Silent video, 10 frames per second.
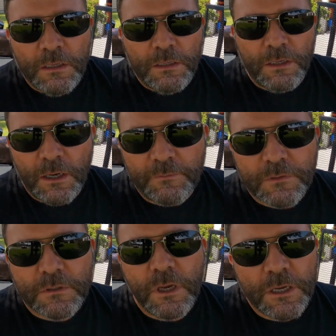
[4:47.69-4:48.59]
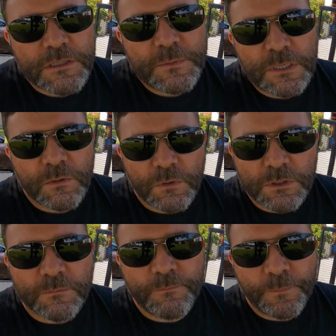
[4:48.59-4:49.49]
you know, after speaking with
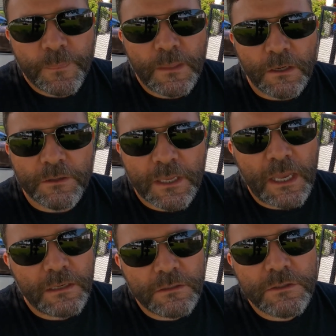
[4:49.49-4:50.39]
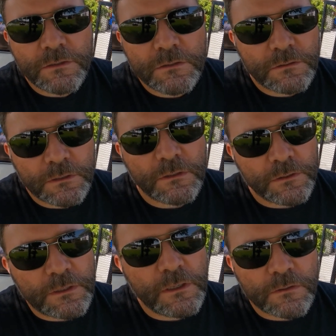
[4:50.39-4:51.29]
him, you know, the guy knew, you know,
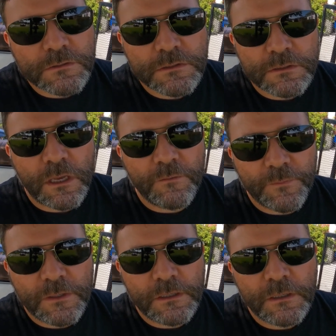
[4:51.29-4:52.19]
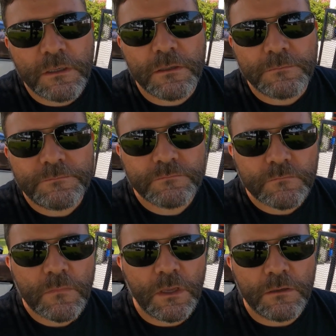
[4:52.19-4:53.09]
he knows his stuff. He, you
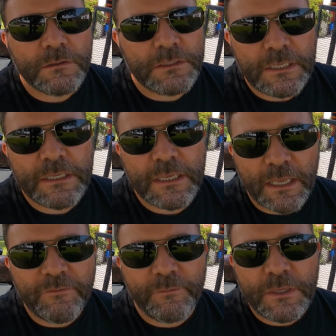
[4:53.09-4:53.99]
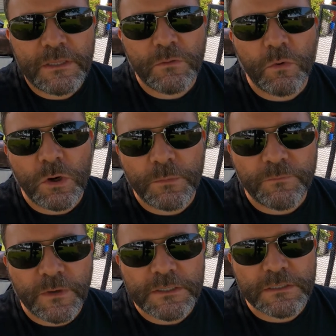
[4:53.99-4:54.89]
know, he gave me the warm and
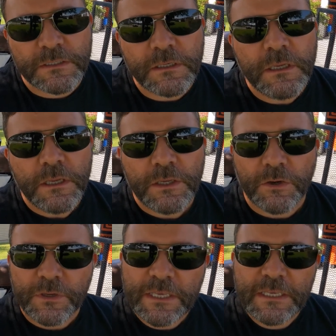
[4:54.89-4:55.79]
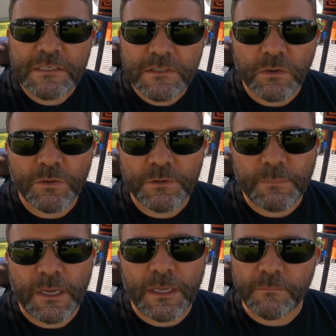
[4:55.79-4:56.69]
fuzzy. You know, he sold the
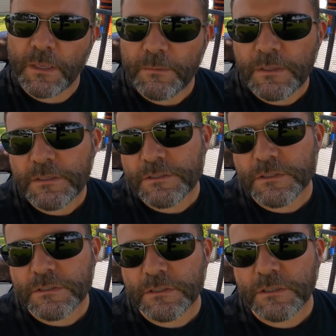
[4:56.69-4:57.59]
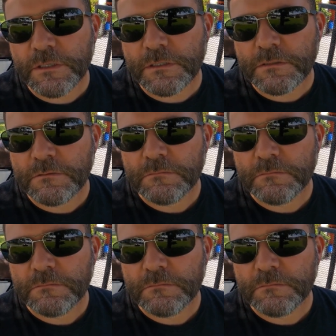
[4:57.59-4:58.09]
bike. Maybe he's just a good